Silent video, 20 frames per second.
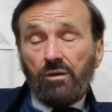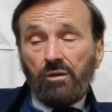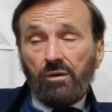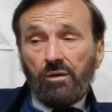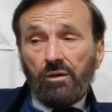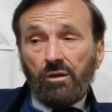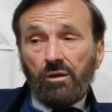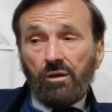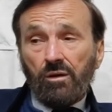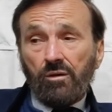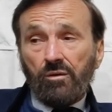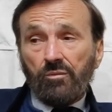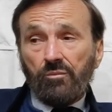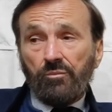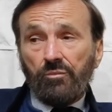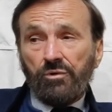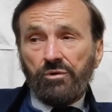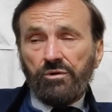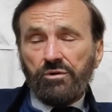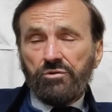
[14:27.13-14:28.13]

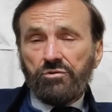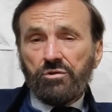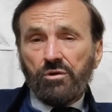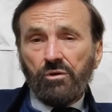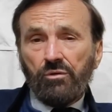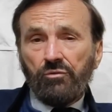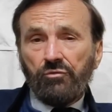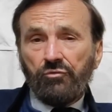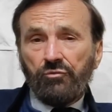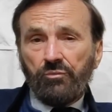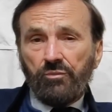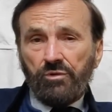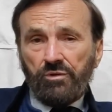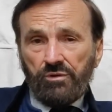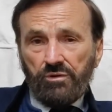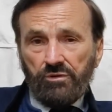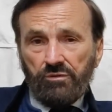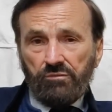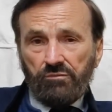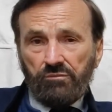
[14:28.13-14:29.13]
but he chose
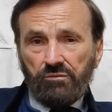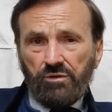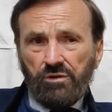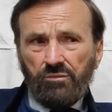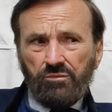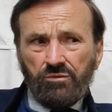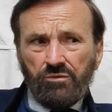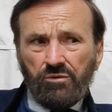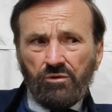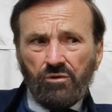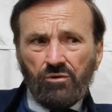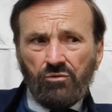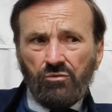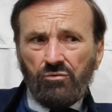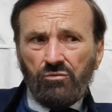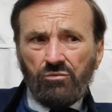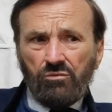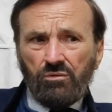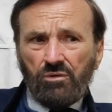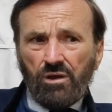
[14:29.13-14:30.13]
me, even
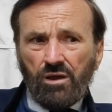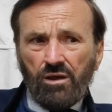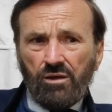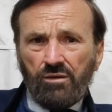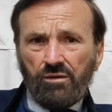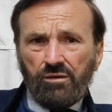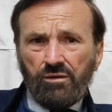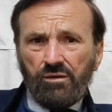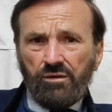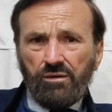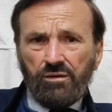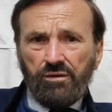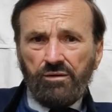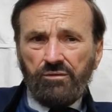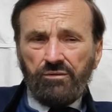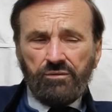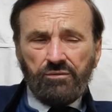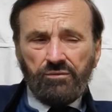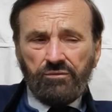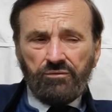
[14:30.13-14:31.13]
though he
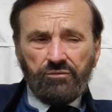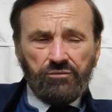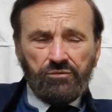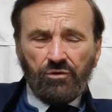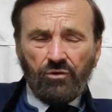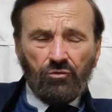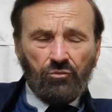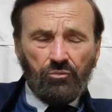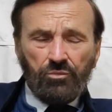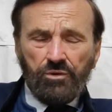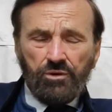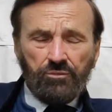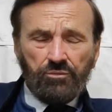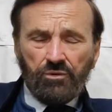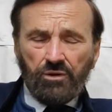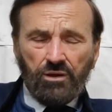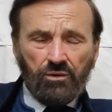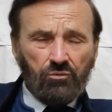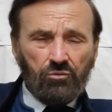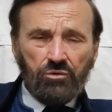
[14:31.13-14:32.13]
told people
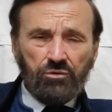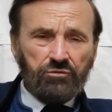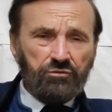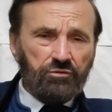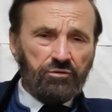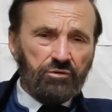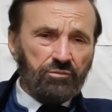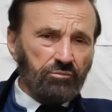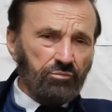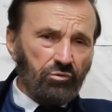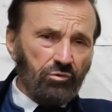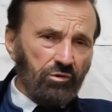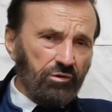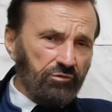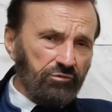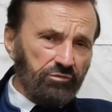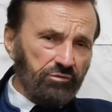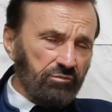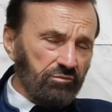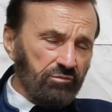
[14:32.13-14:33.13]
I wasn't
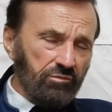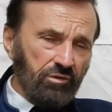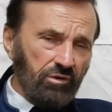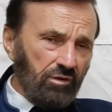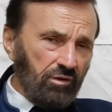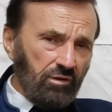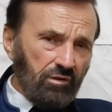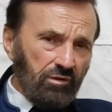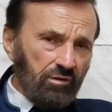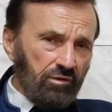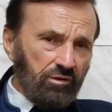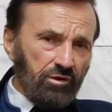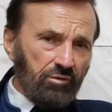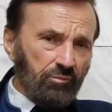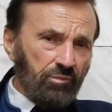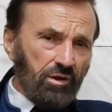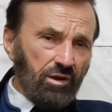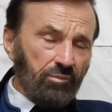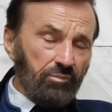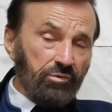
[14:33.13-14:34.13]
impressive in
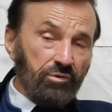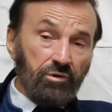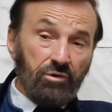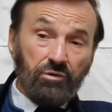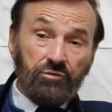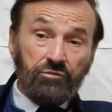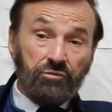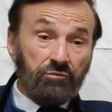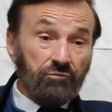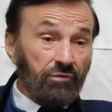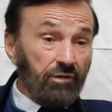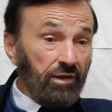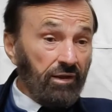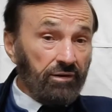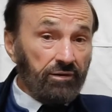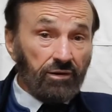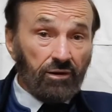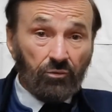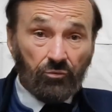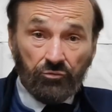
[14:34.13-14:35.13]
my appearance. In fact,
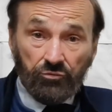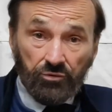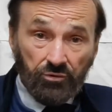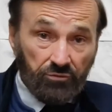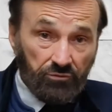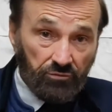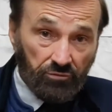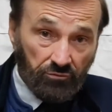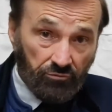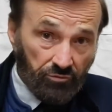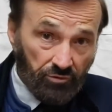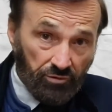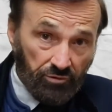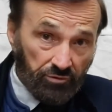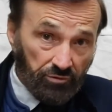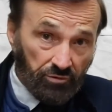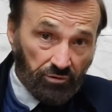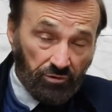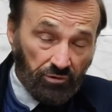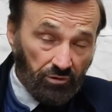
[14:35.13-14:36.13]
I was in civilian
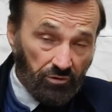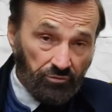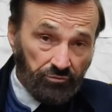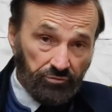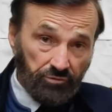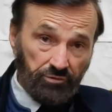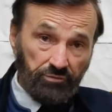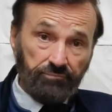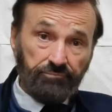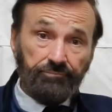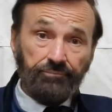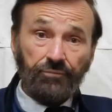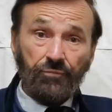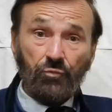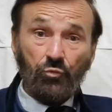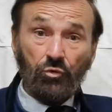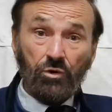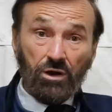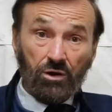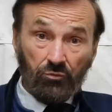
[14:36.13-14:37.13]
clothing
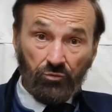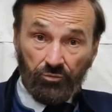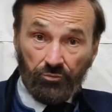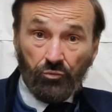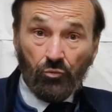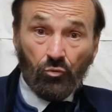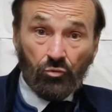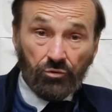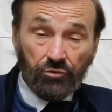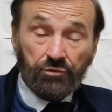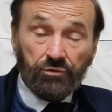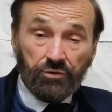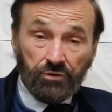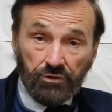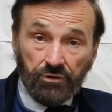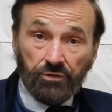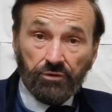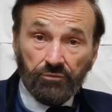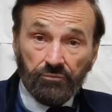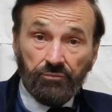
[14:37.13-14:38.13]
when I reported to
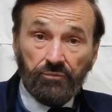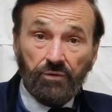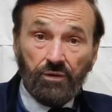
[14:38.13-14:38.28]
him